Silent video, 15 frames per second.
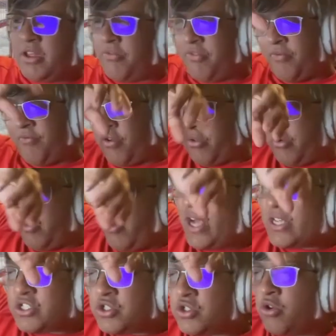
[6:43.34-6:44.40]
they're from further
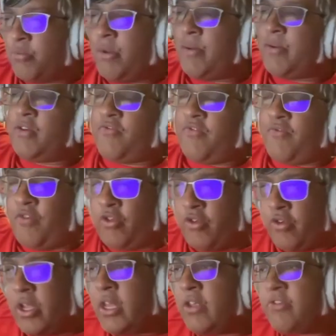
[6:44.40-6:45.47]
west, or maybe they're from
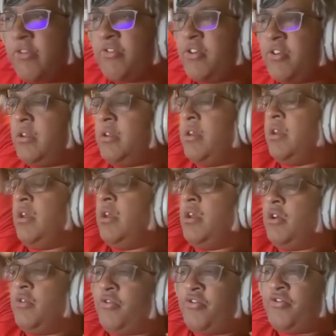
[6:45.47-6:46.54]
further east,
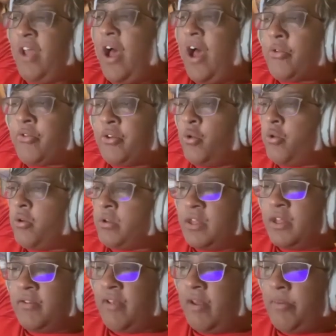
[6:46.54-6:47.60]
south, north,
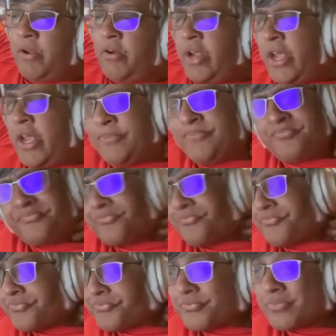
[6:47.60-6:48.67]
in Siberia.
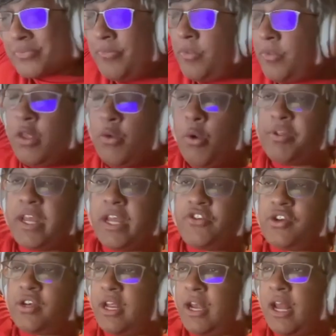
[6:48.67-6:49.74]
Well, with
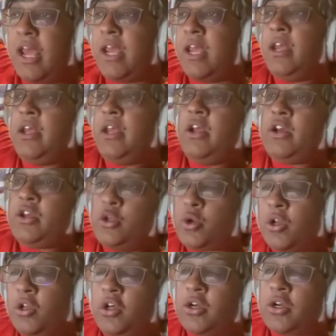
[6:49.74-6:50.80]
ancient DNA,
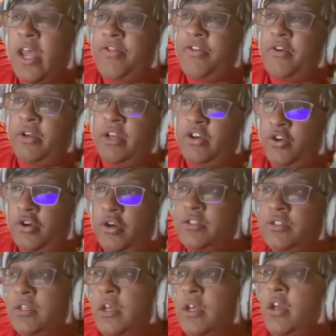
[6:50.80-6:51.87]
you can look at the early
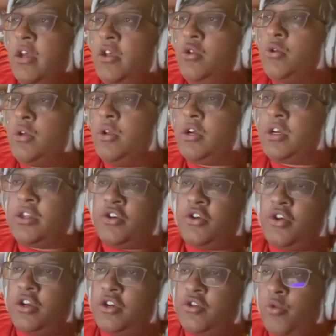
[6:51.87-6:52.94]
Turks. You can look at the
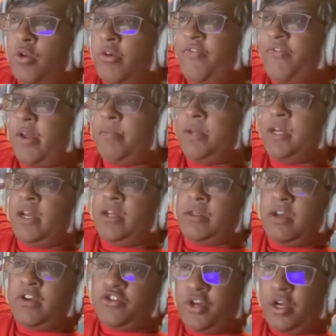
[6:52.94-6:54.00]
Turkish royal family,
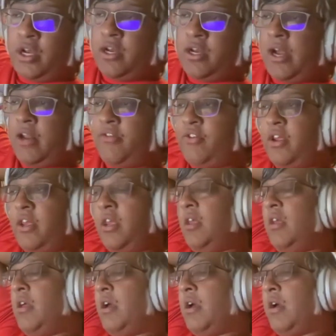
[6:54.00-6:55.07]
like the Ashina dynasty,
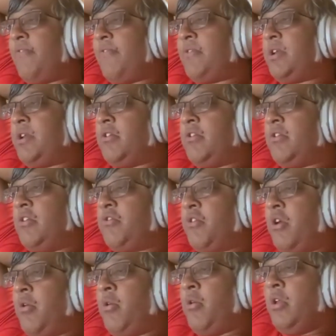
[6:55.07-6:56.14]
1,500 years
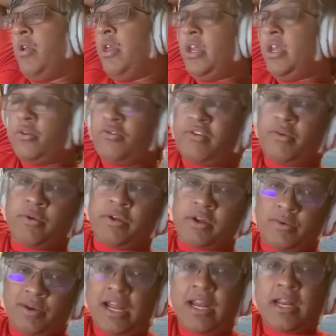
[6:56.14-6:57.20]
ago. You see where
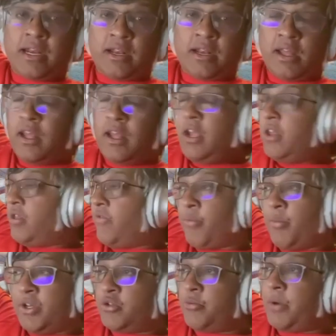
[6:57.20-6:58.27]
they're related. They're
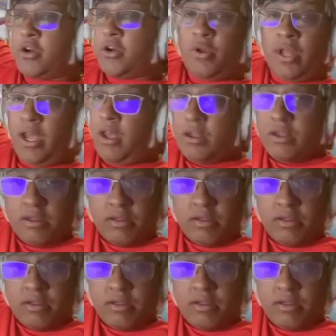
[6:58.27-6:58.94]
from Western Mongolia.